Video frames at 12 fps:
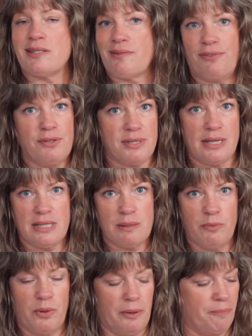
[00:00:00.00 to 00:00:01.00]
it's a few
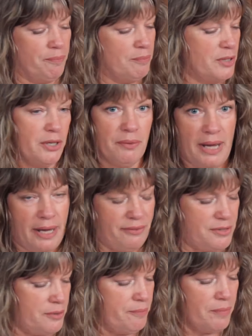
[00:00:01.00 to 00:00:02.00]
cents more. You don't
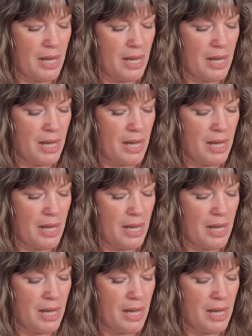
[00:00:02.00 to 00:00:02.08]
have to.